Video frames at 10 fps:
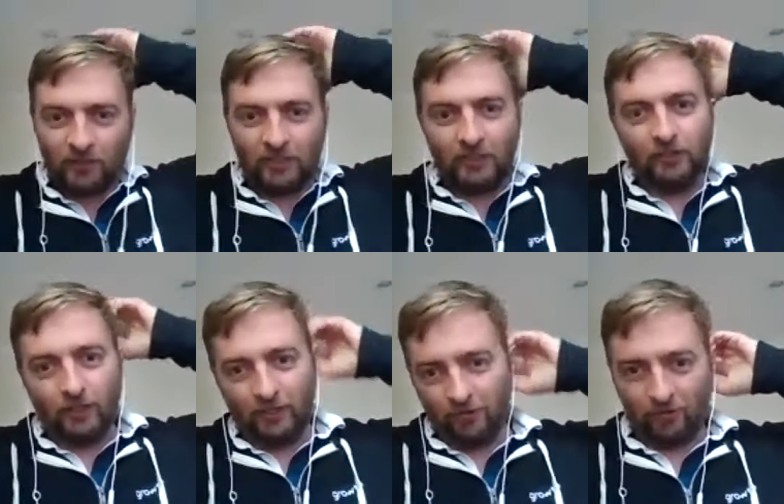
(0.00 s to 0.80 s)

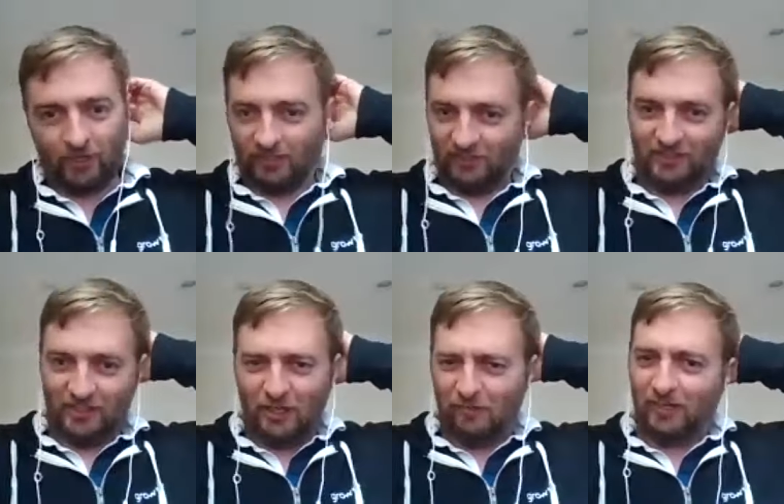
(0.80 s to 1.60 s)
Elon is like, you
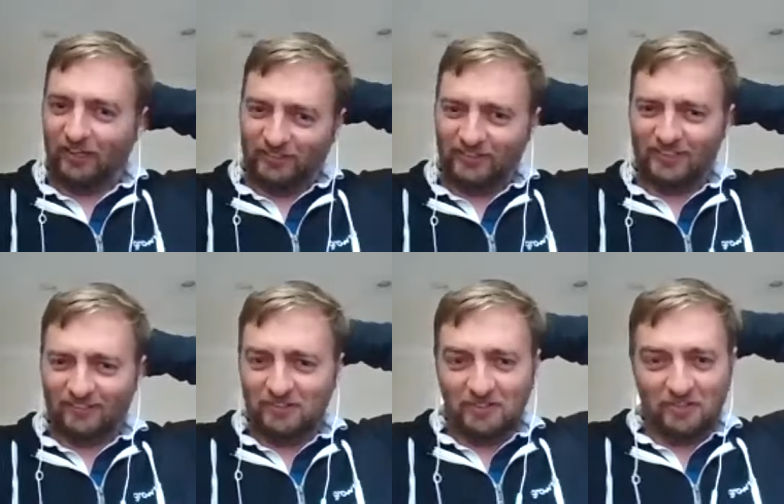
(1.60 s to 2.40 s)
know what, let's
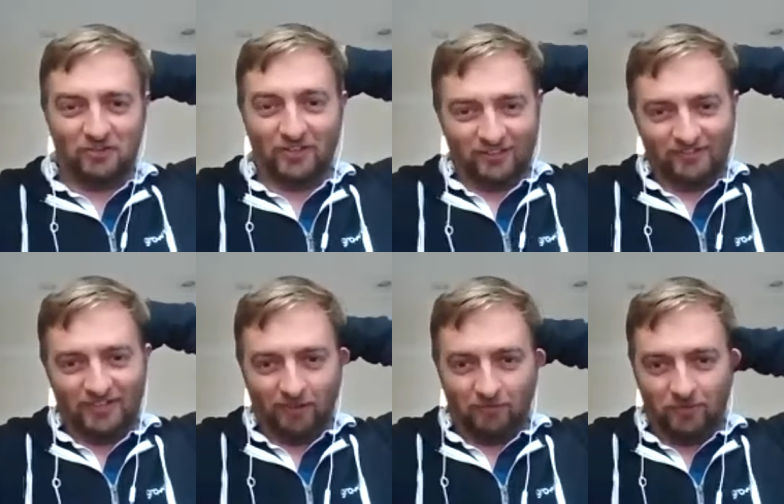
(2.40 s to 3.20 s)
do this thing.
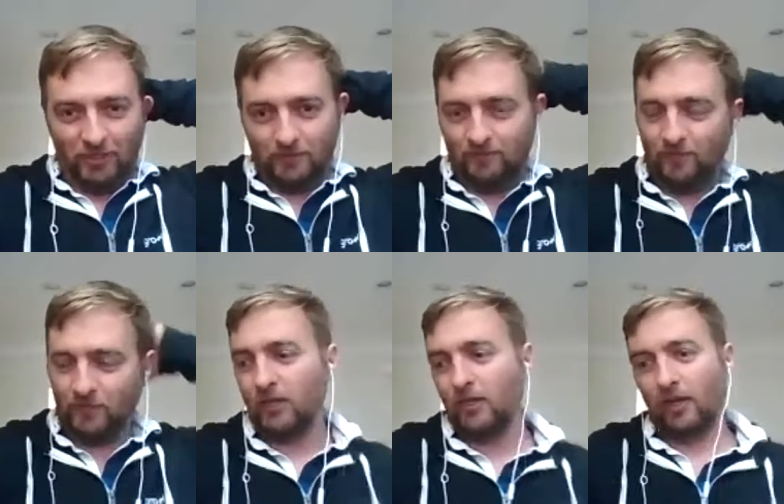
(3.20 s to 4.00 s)
Sounds like fun.
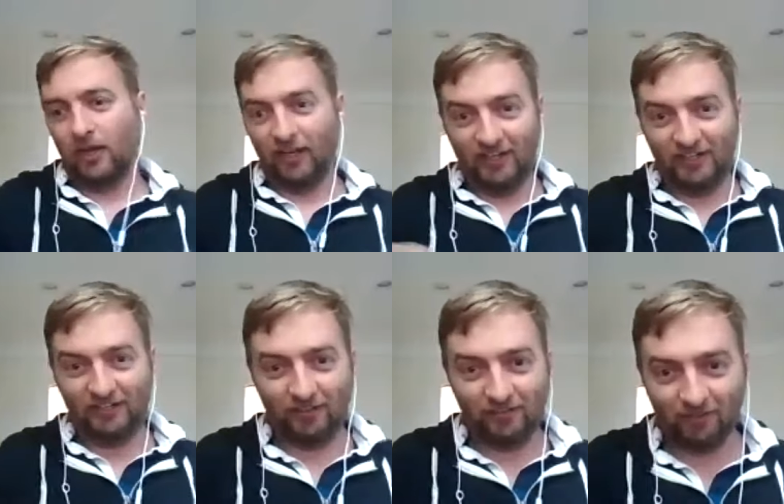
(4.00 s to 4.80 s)
And then he
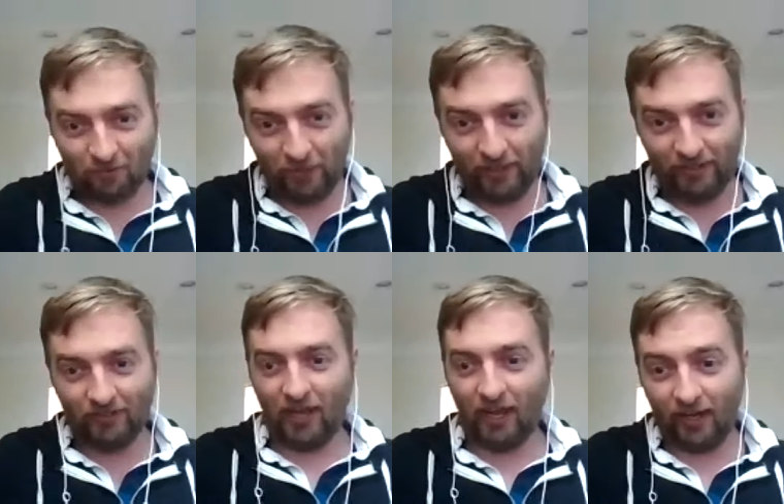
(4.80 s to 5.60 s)
sends a tweet,
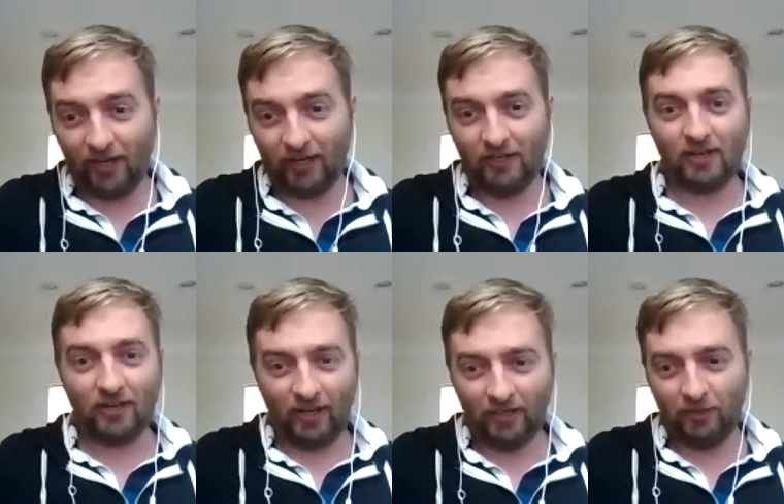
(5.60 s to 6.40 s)
hey,
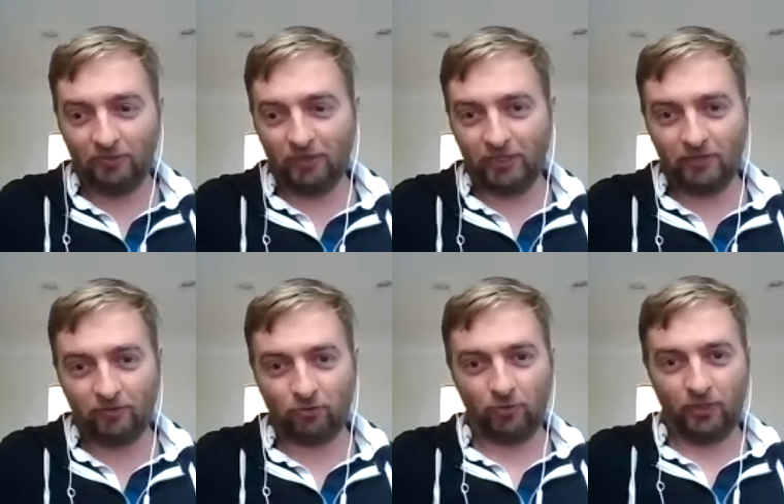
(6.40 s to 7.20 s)
anyone reading
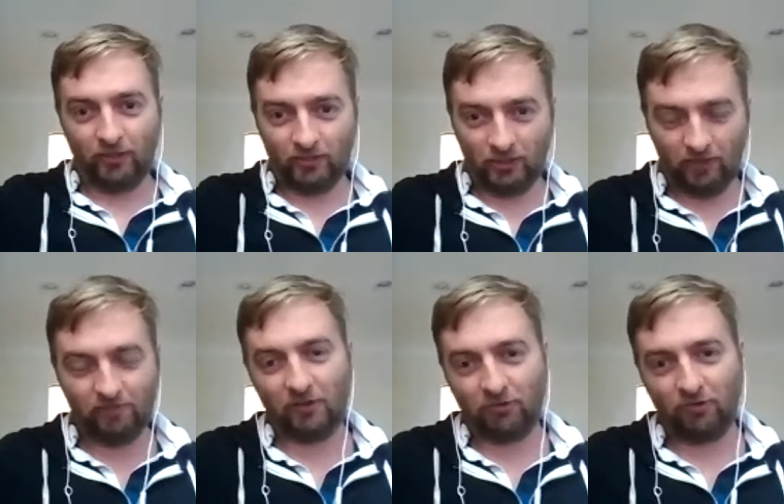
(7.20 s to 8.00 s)
this tweet can
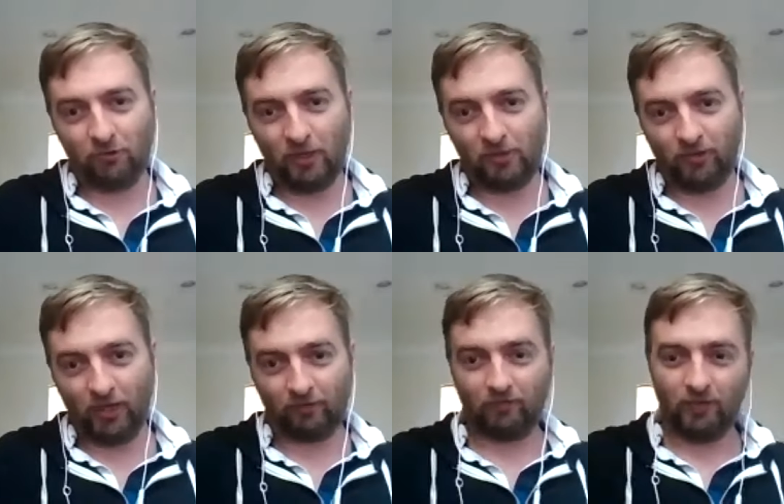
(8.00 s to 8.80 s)
invest in
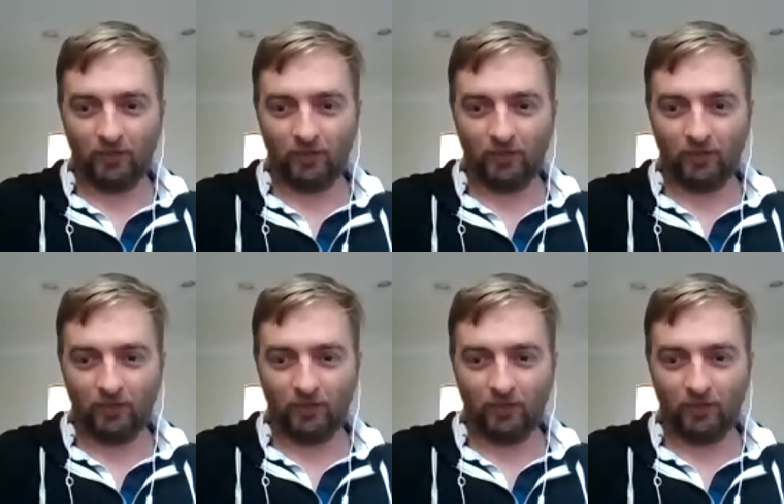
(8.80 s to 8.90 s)
SpaceX.